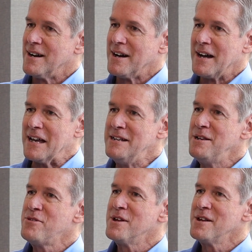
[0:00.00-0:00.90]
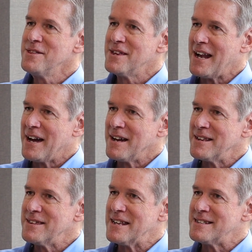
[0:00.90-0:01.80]
anything
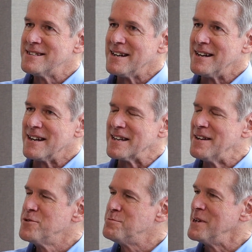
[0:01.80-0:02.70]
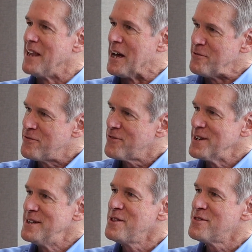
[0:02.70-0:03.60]
that gives me life,
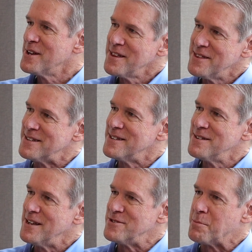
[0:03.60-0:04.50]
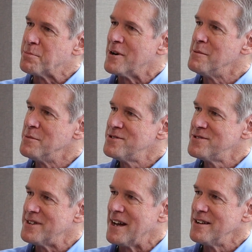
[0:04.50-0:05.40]
anything that is a
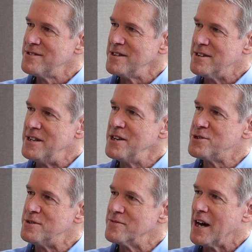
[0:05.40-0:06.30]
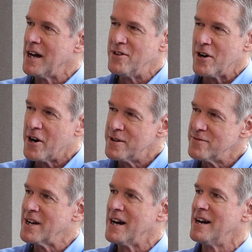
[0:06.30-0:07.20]
promise that I see the nature of God, the heart
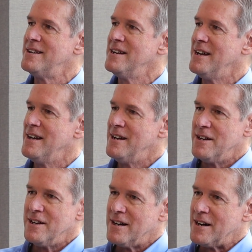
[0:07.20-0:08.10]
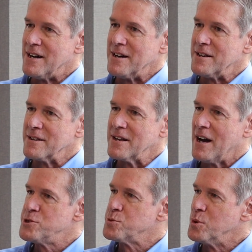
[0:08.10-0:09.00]
of God,
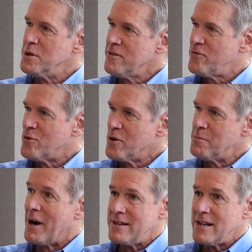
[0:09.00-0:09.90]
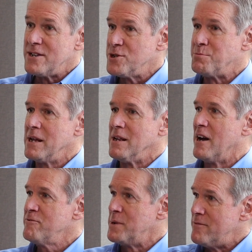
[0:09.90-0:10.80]
God's will for not just my
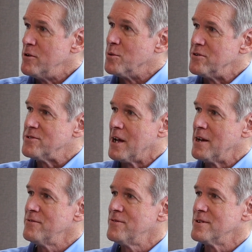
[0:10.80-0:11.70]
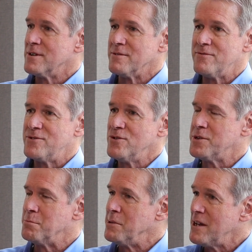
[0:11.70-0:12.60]
life, but everyone's life, of
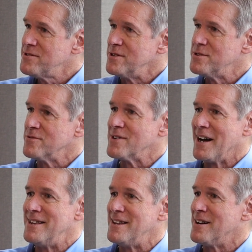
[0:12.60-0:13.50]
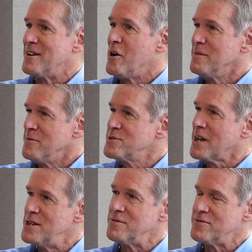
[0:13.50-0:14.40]
just the blessings of God, all of those
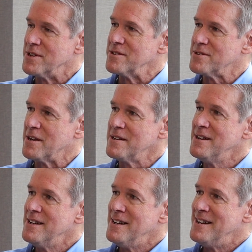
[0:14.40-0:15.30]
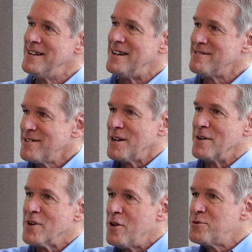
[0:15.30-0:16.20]
kinds of things. As I say,
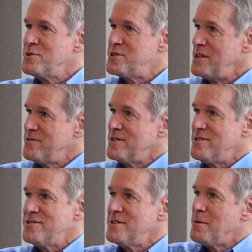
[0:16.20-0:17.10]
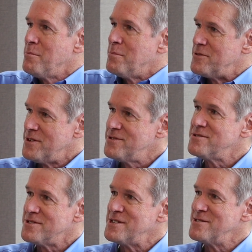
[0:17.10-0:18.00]
I've gone through seasons, but this
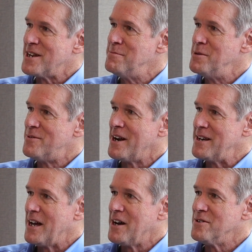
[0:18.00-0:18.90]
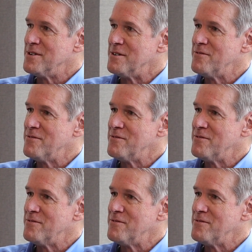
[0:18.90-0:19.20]
is the season I'm in right now